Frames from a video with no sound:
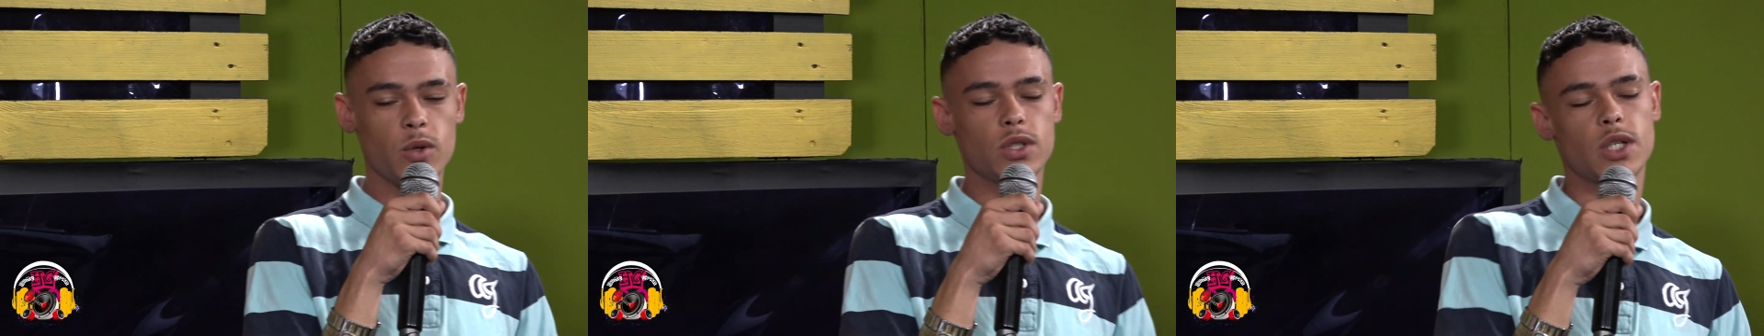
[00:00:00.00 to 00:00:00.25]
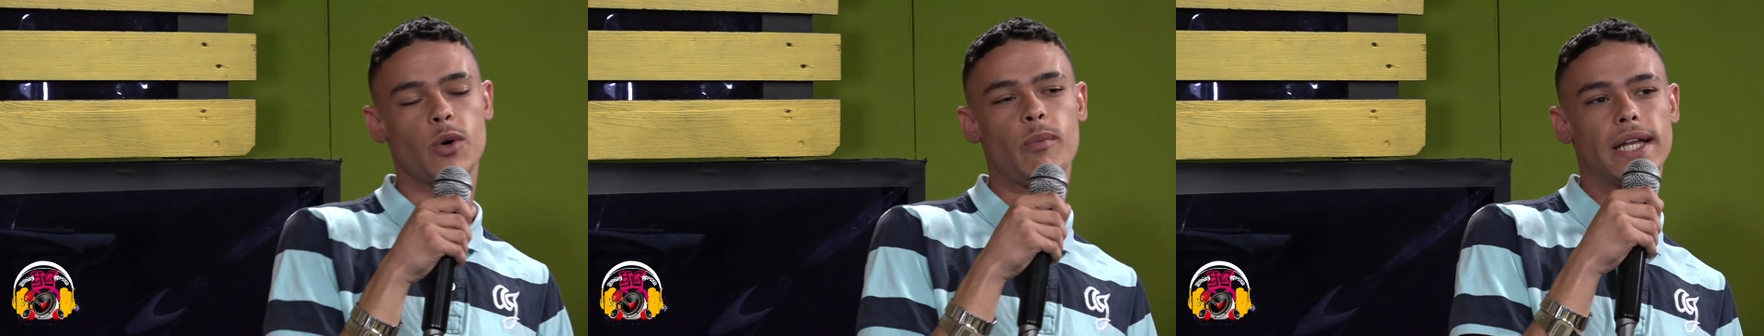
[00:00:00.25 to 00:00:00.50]

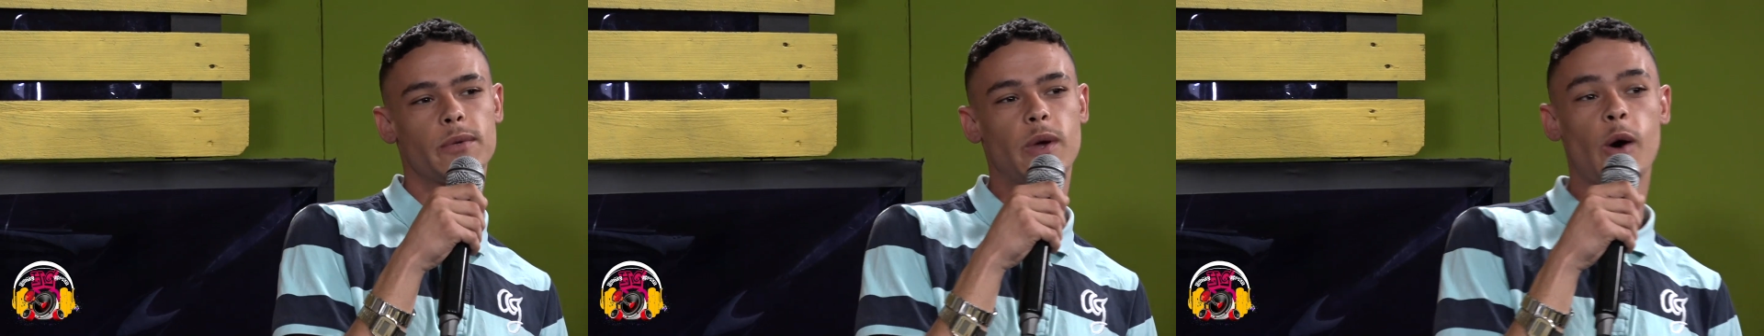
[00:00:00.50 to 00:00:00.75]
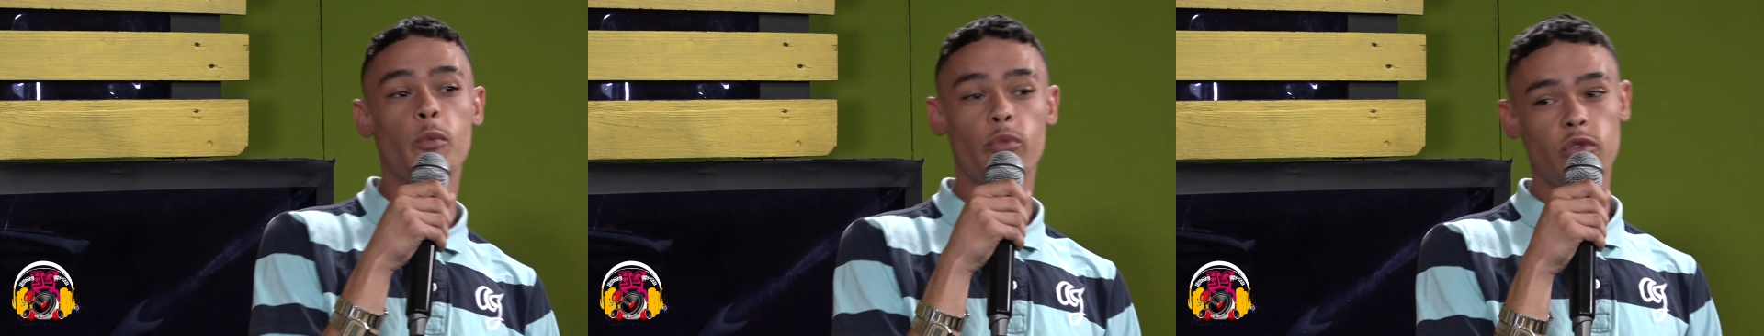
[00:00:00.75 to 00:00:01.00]
So but we
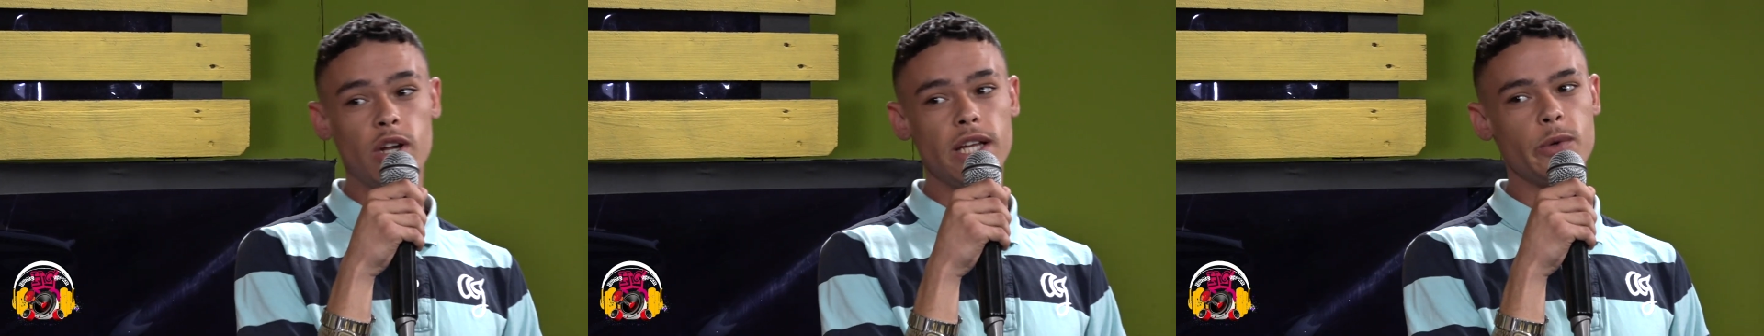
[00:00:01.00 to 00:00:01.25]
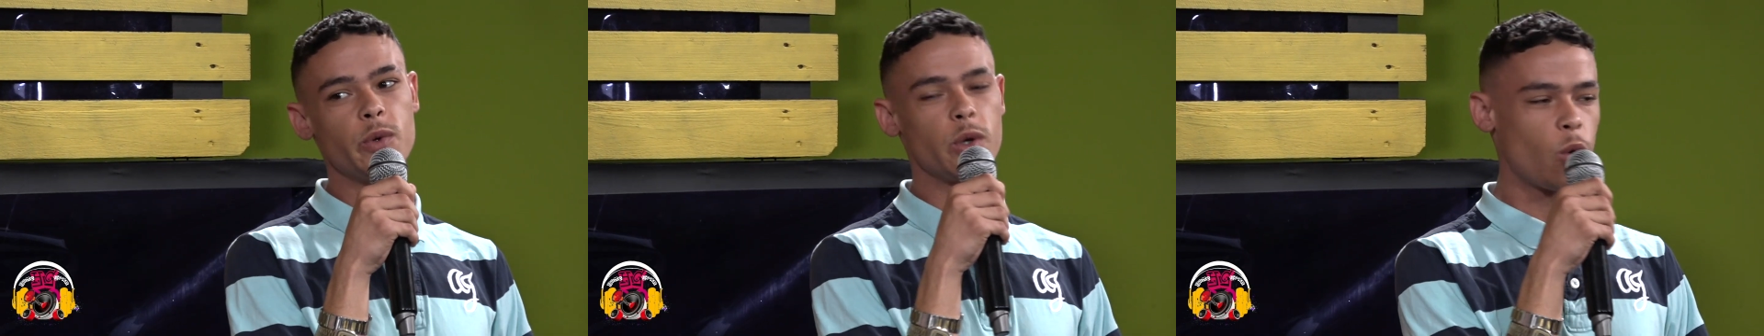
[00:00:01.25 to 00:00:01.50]
hopefully
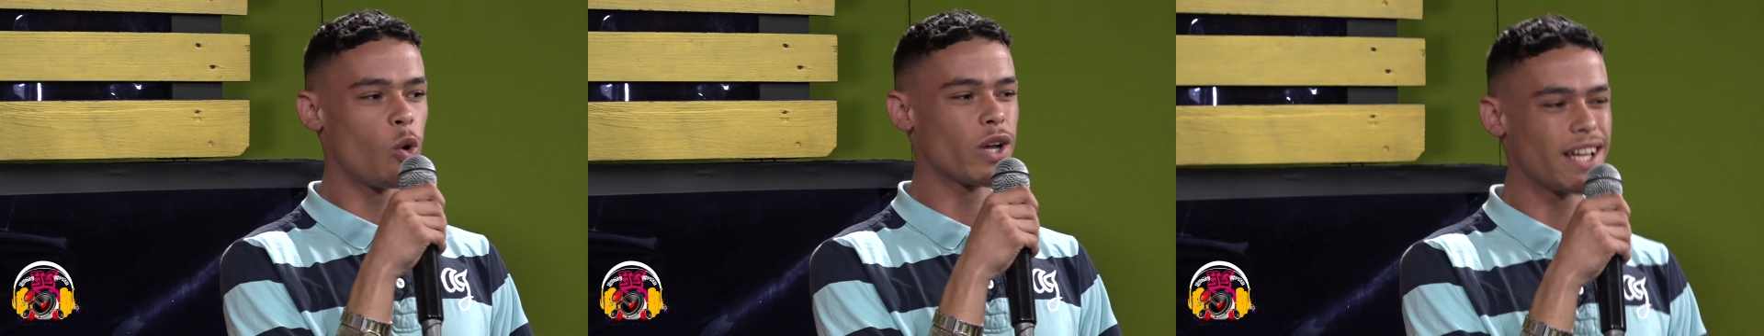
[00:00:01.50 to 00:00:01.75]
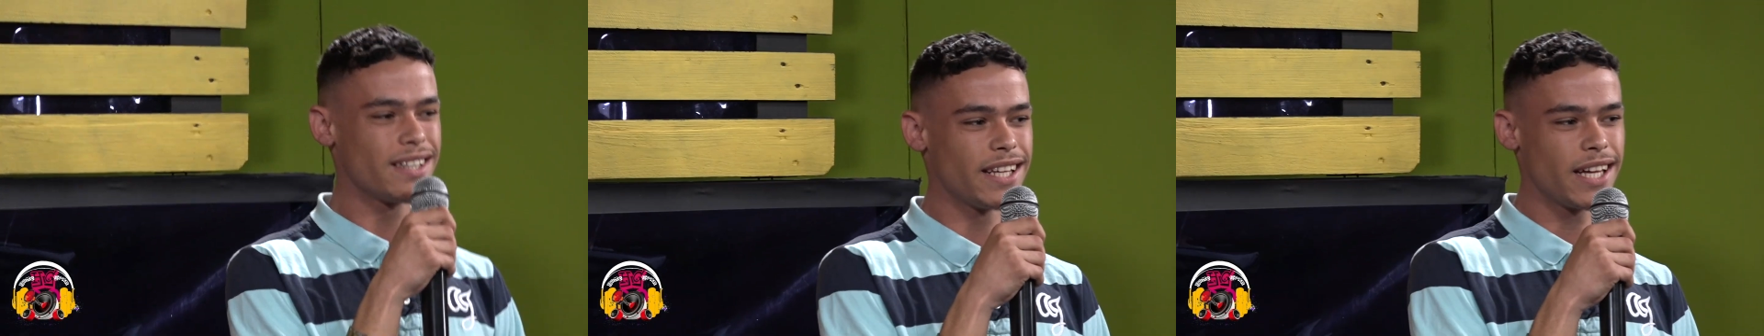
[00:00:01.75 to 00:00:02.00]
we'll all
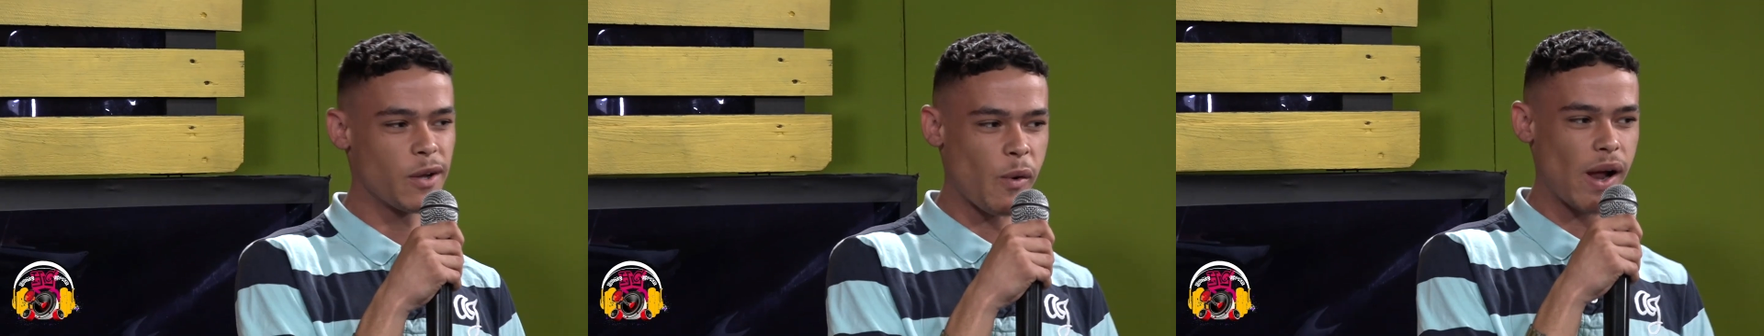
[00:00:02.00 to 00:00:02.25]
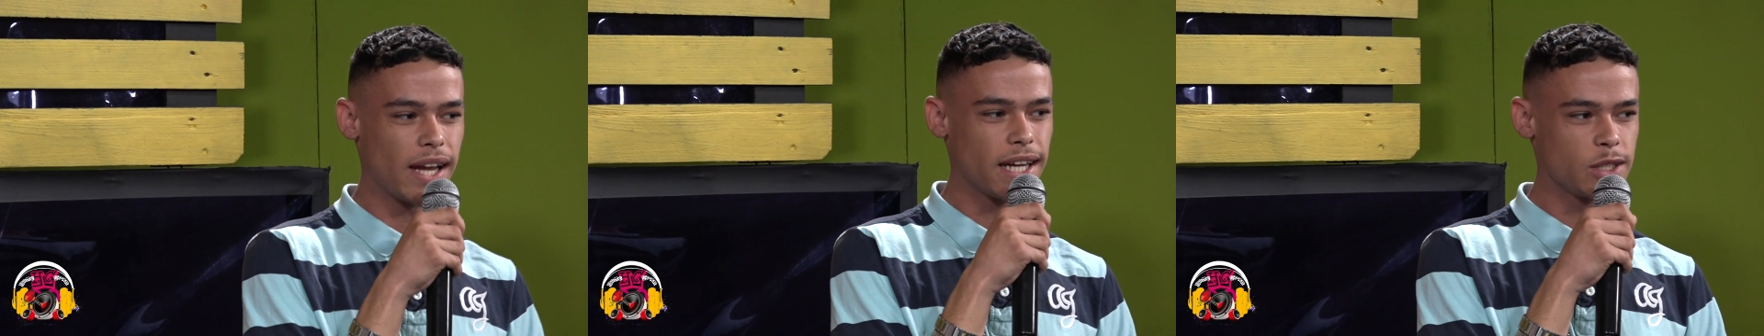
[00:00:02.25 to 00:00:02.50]
get there
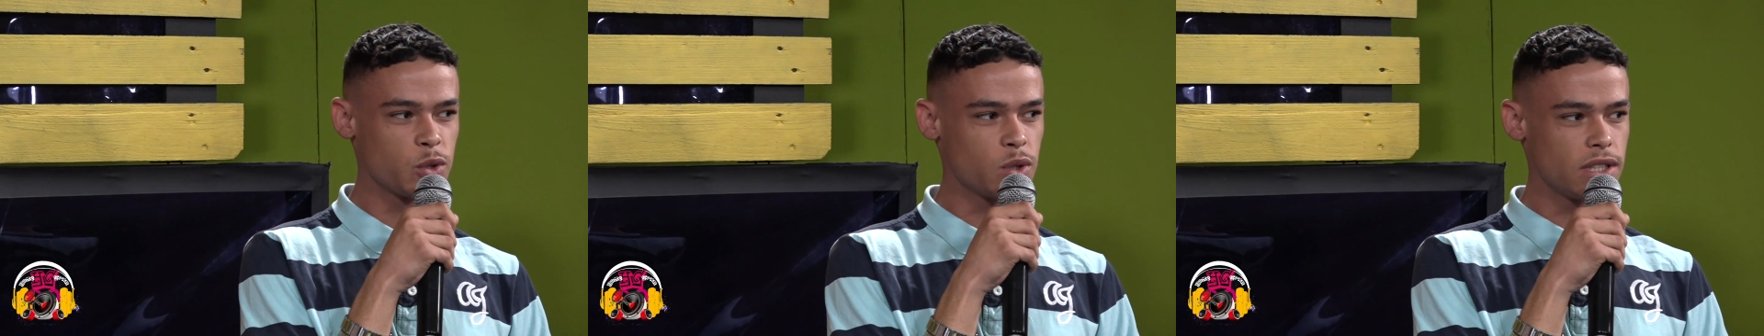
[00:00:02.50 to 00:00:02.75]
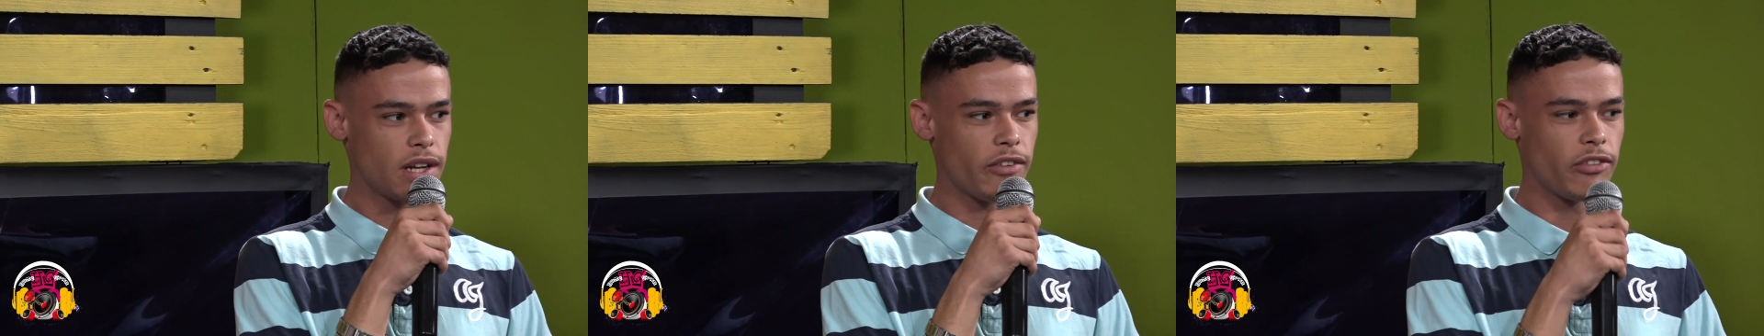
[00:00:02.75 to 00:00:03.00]
one day soon
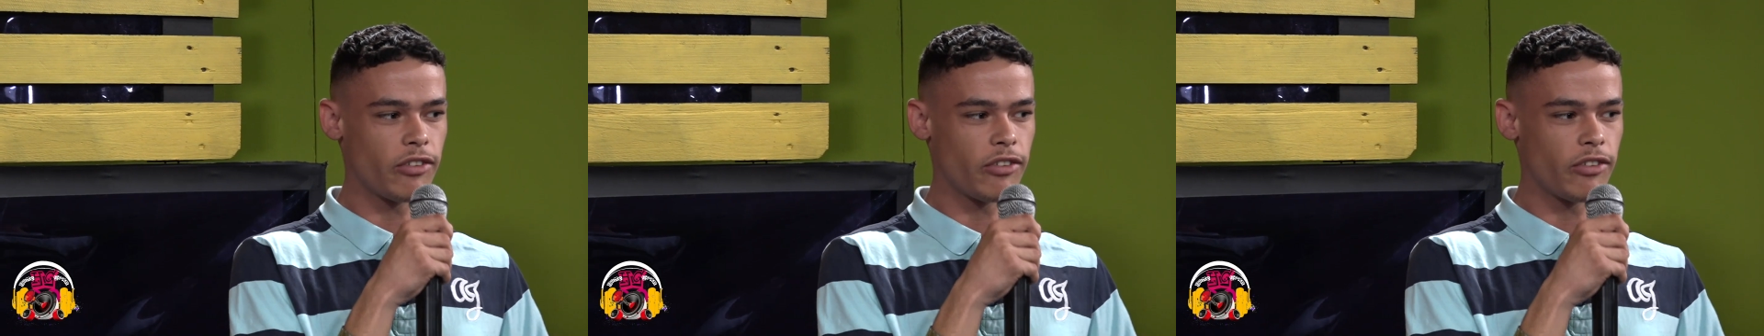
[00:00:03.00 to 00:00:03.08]
enough.